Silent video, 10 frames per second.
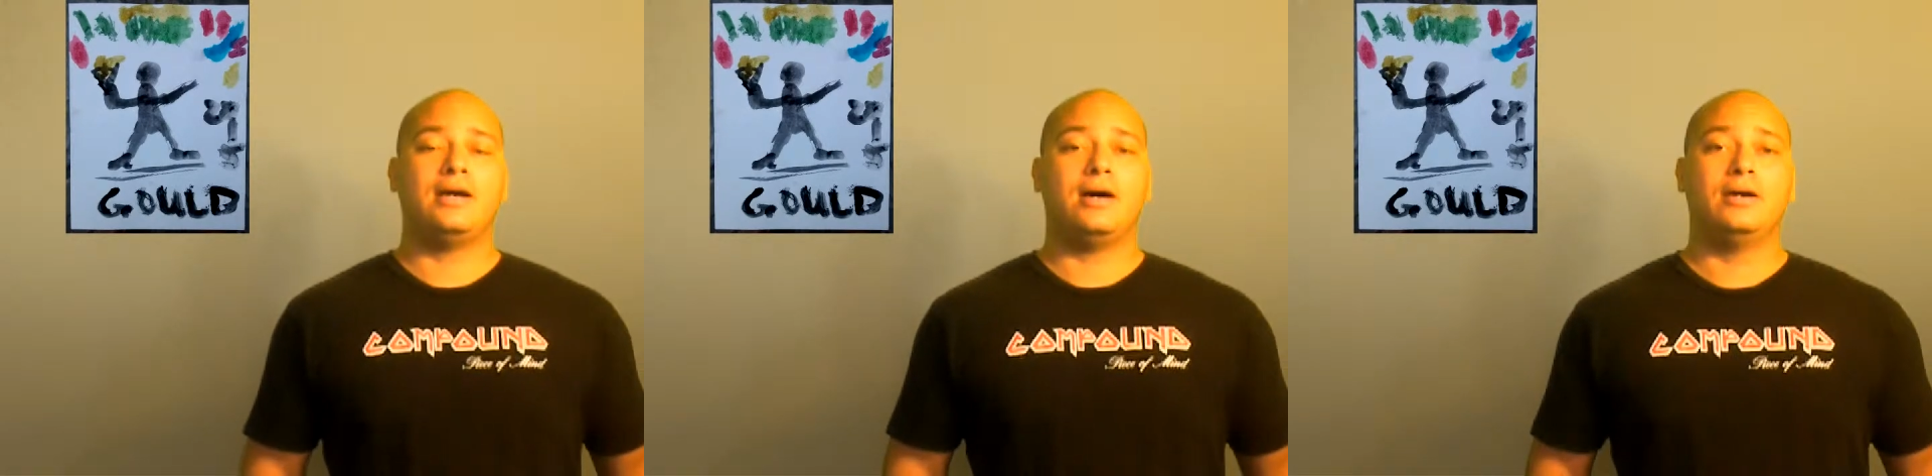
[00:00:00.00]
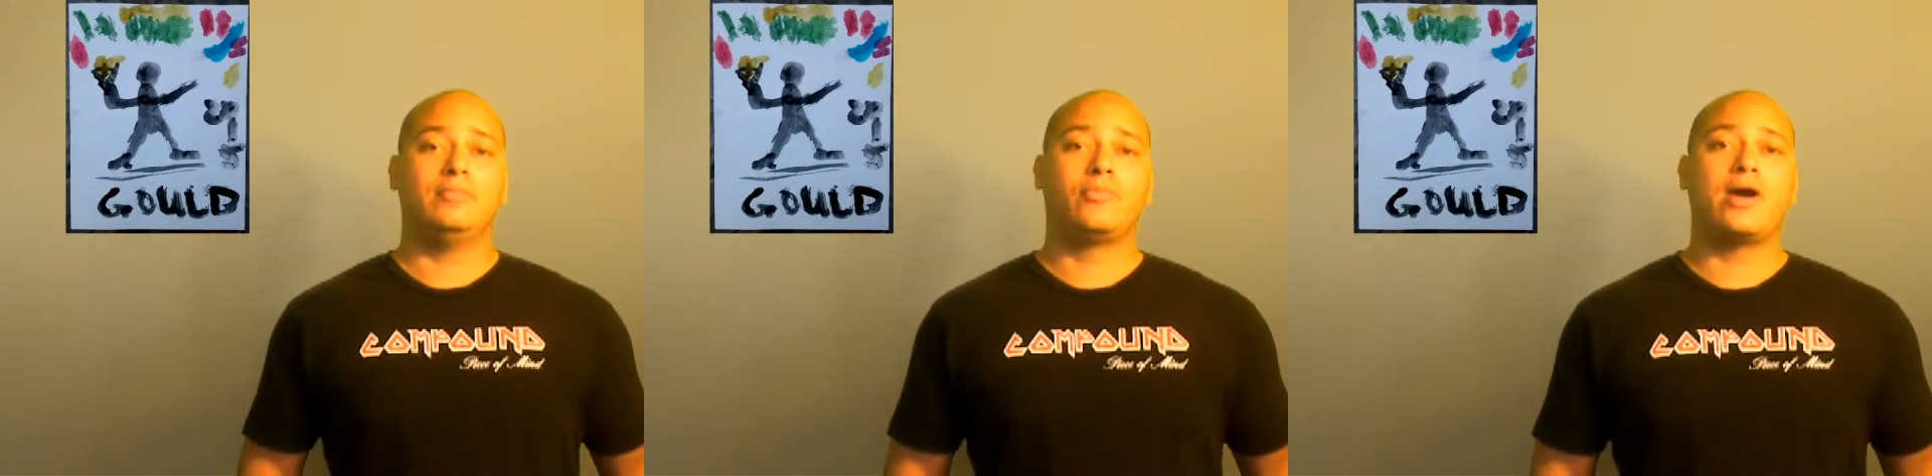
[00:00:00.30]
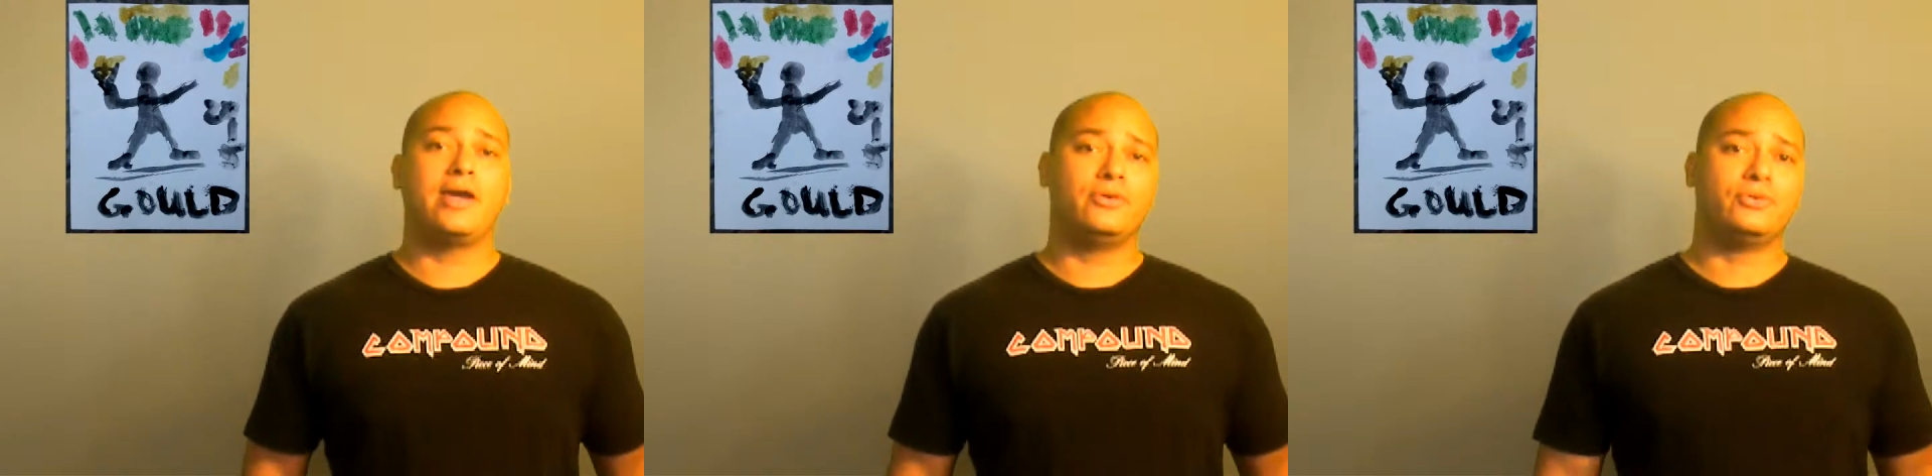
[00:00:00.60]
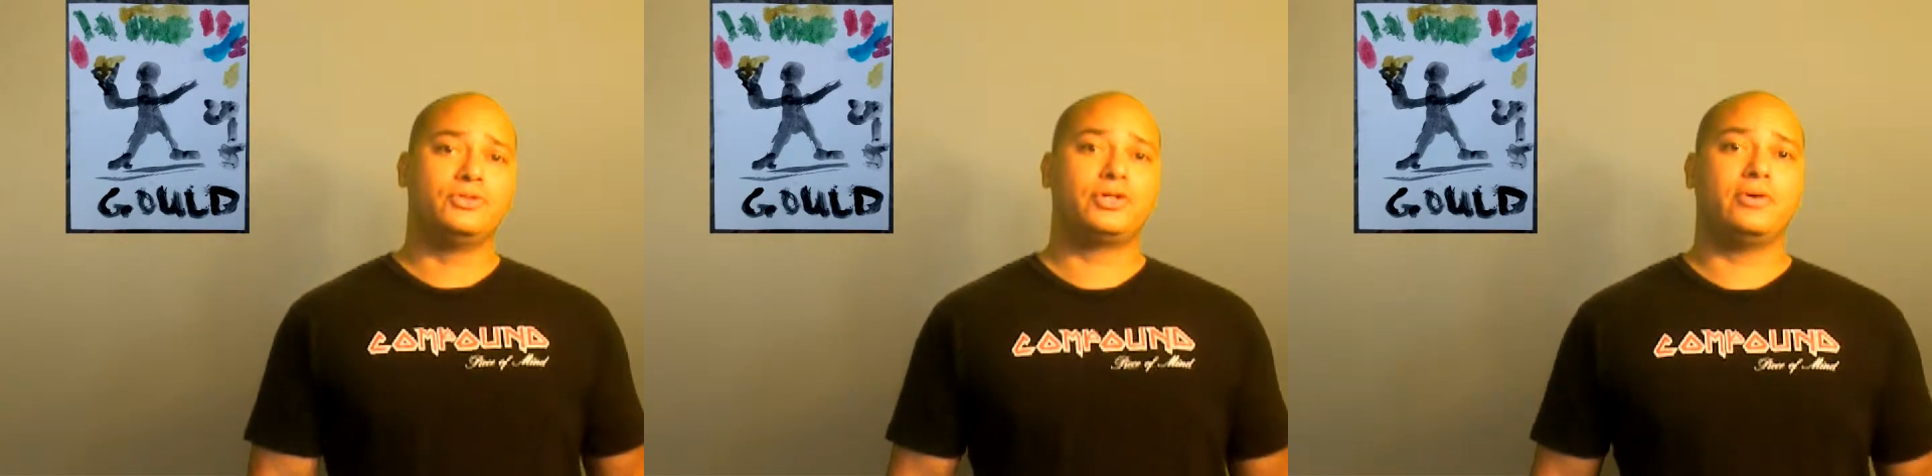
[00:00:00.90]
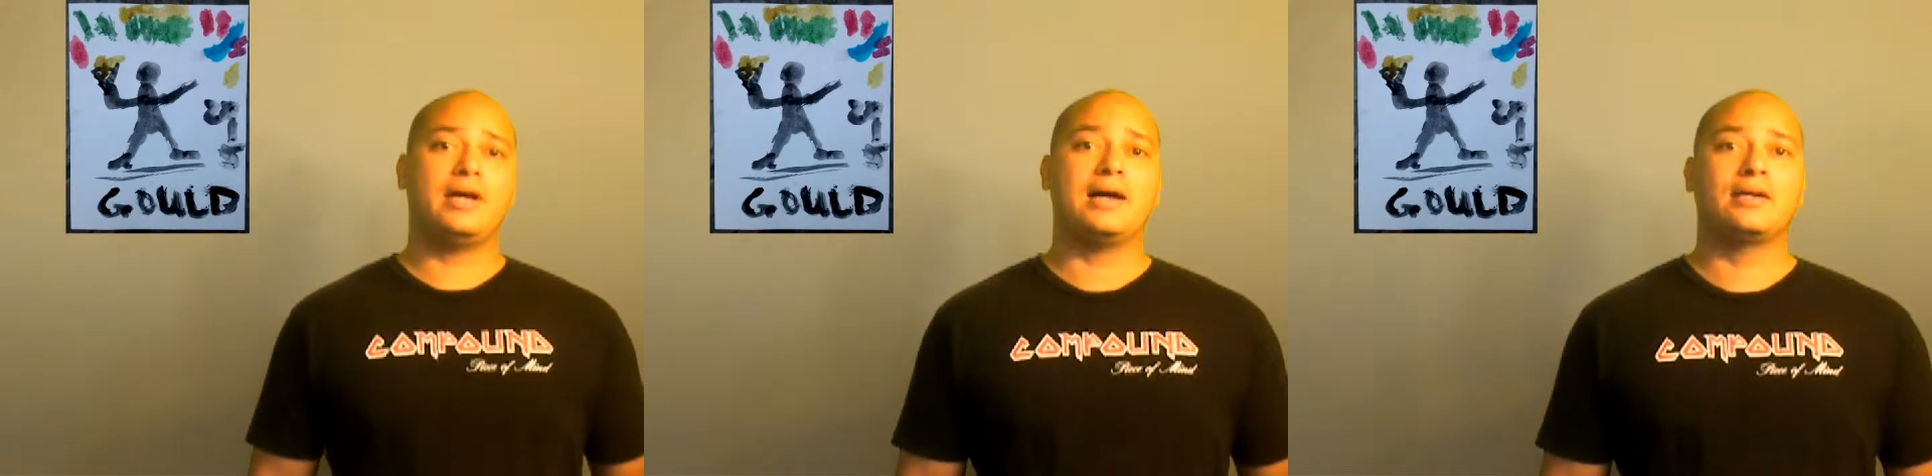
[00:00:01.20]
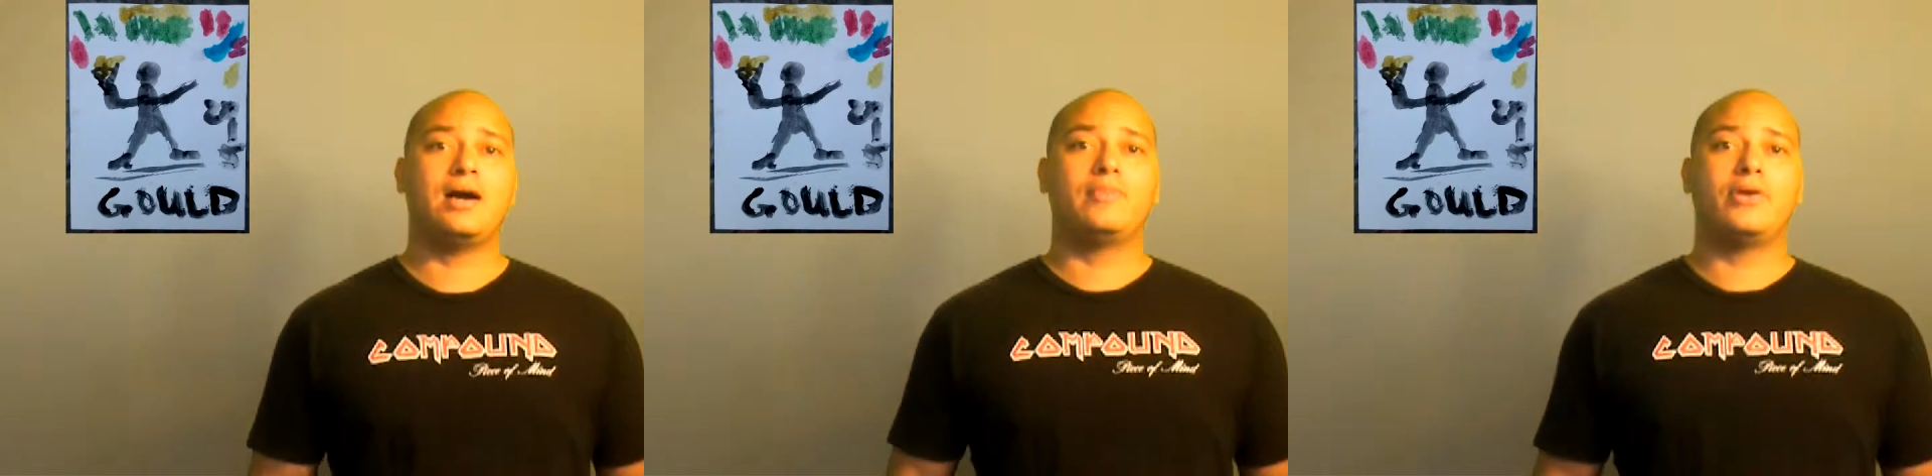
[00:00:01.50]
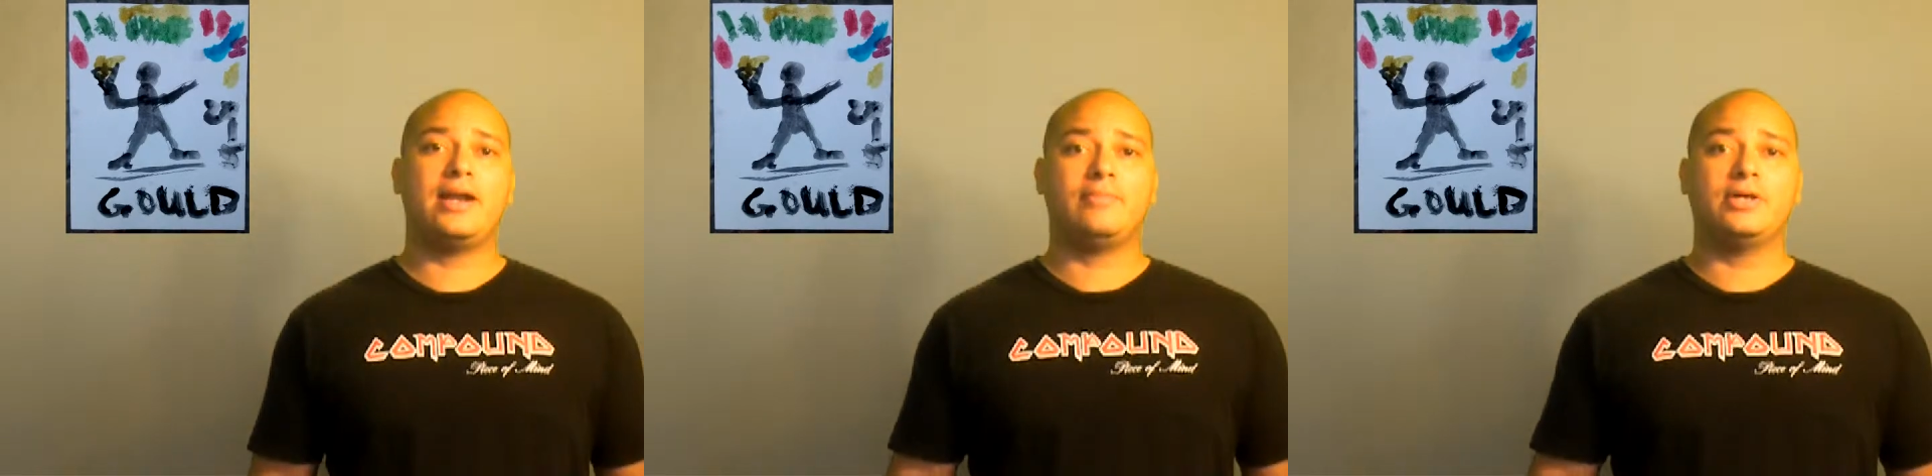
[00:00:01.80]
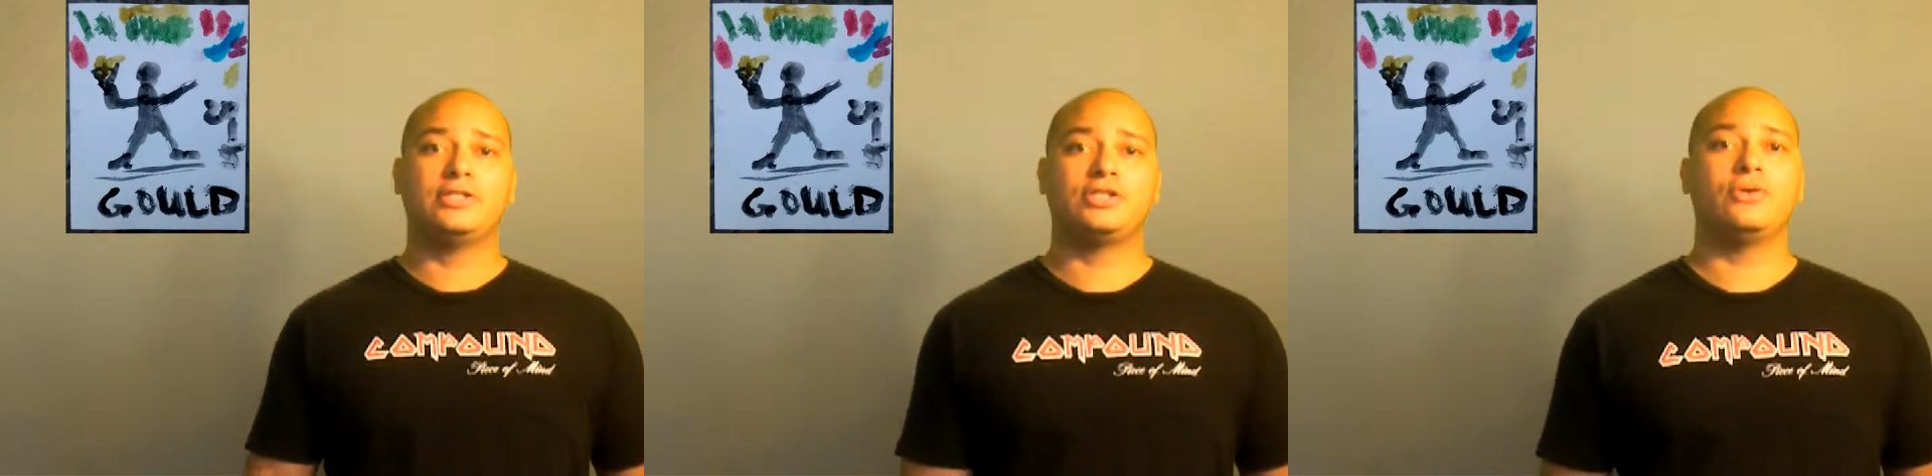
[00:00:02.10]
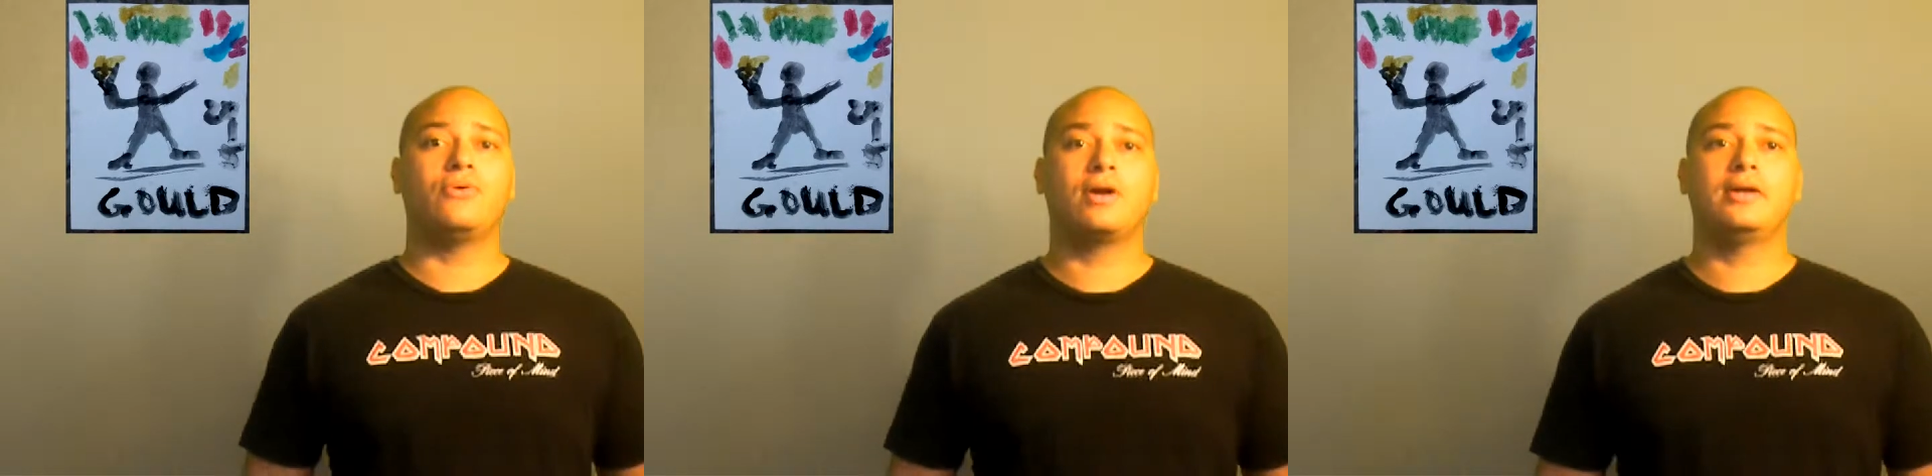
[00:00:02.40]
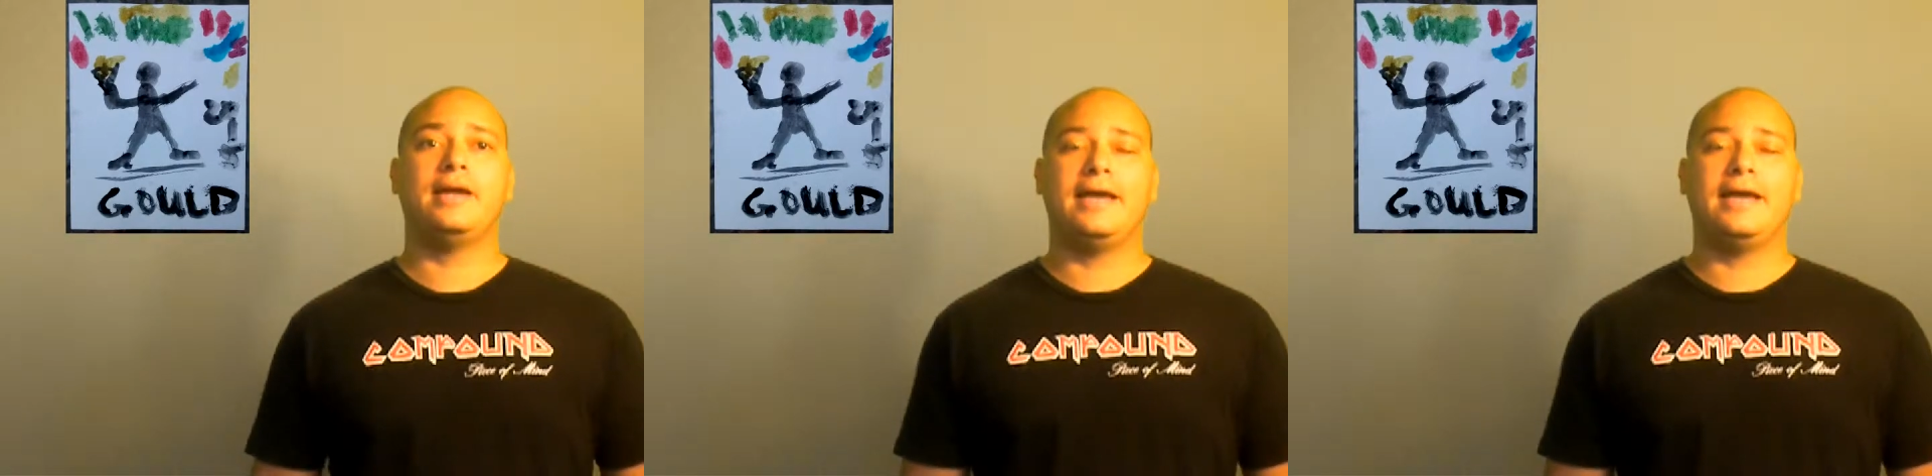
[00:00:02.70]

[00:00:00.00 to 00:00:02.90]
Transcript: uh, briangouldsshow.com, right at my store.